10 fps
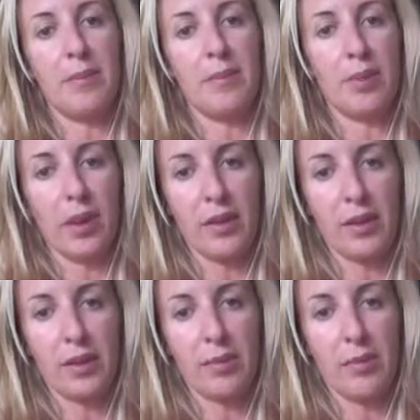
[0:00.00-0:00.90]

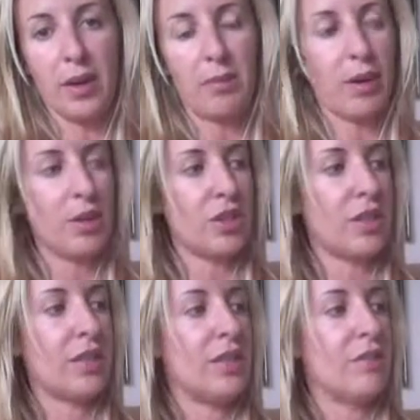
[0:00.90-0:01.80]
brother
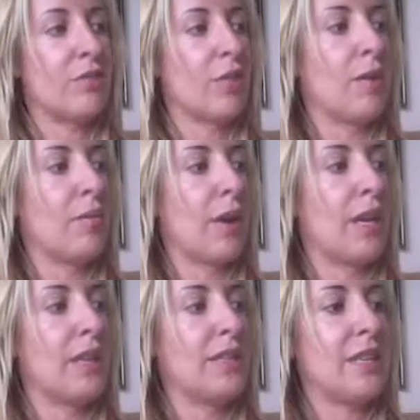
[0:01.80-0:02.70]
project, is run
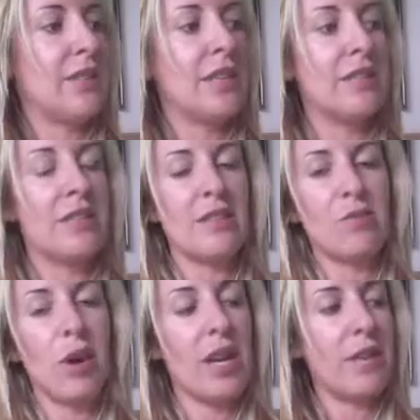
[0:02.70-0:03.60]
by David Lindsay's
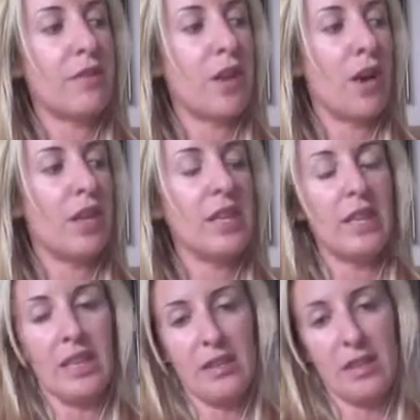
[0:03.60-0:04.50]
wife, Connie
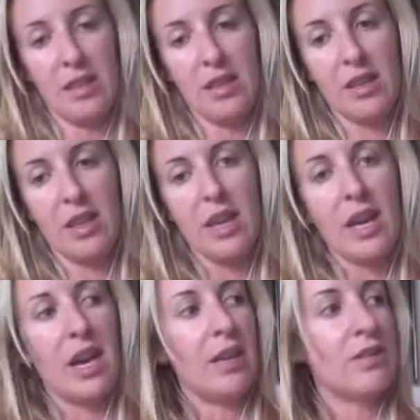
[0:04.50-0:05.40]
Lindsay.
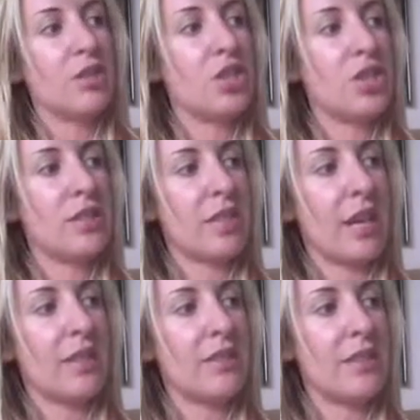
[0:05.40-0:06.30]
So she's kind
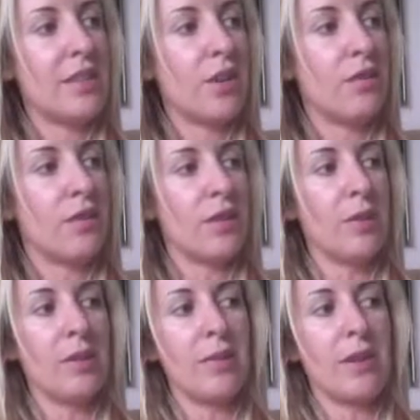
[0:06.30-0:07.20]
of the CEO for
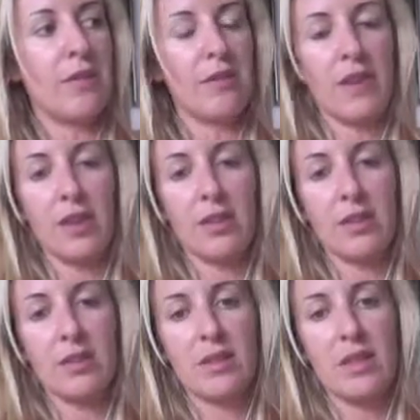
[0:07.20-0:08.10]
Liberty Manor for
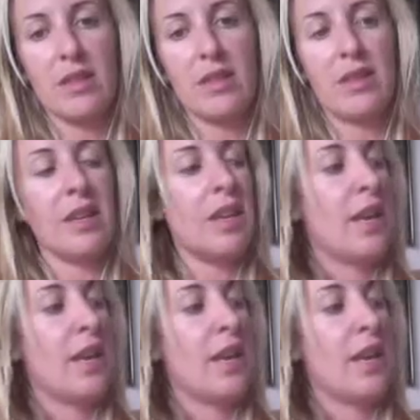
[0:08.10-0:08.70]
Veterans, and